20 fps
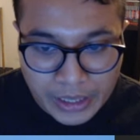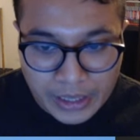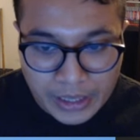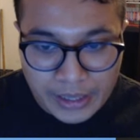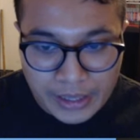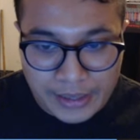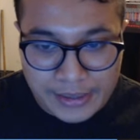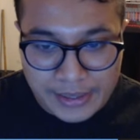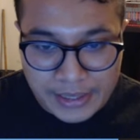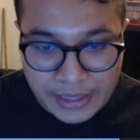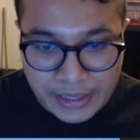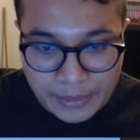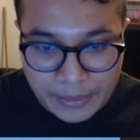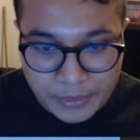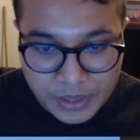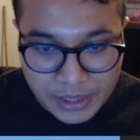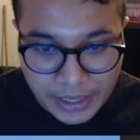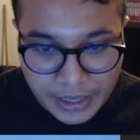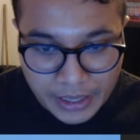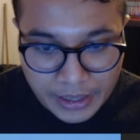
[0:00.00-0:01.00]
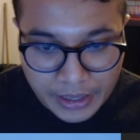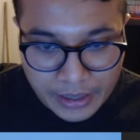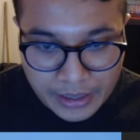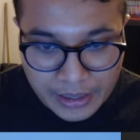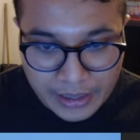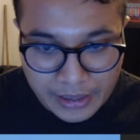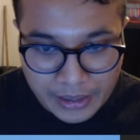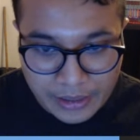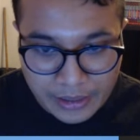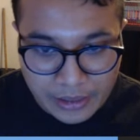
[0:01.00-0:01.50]
It seems
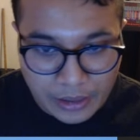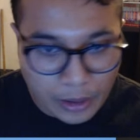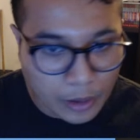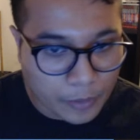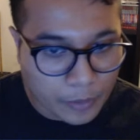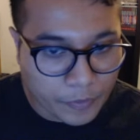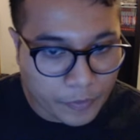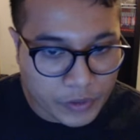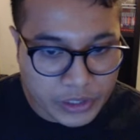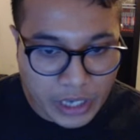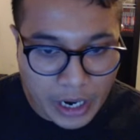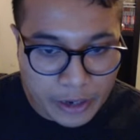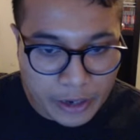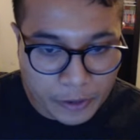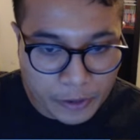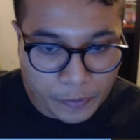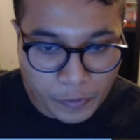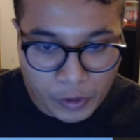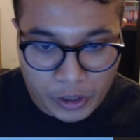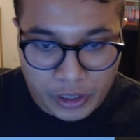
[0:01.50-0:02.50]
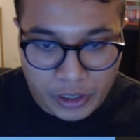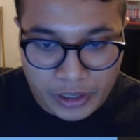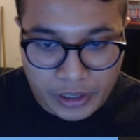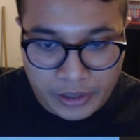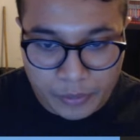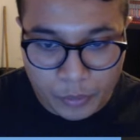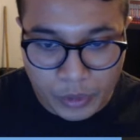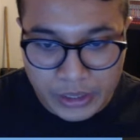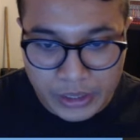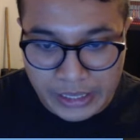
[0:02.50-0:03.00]
like the photographer
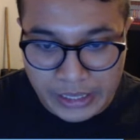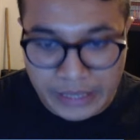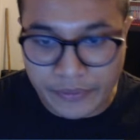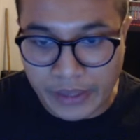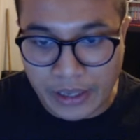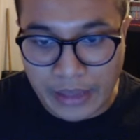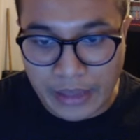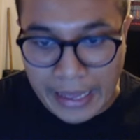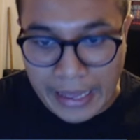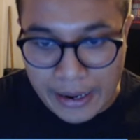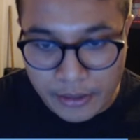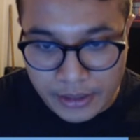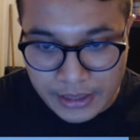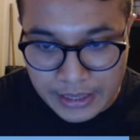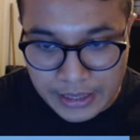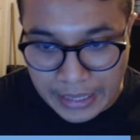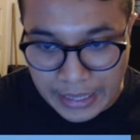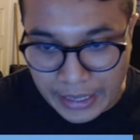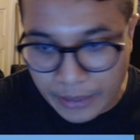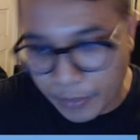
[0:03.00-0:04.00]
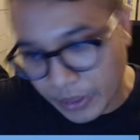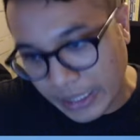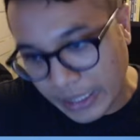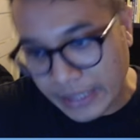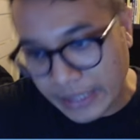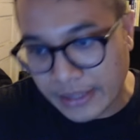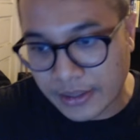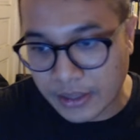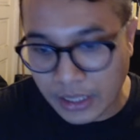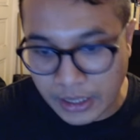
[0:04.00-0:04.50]
wasn't even allowed inside, but they
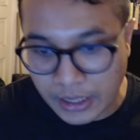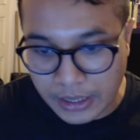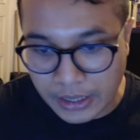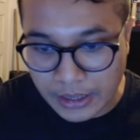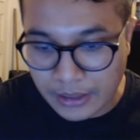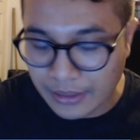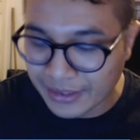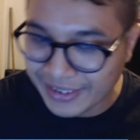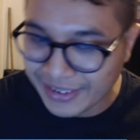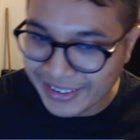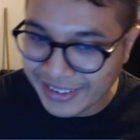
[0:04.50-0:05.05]
just took it.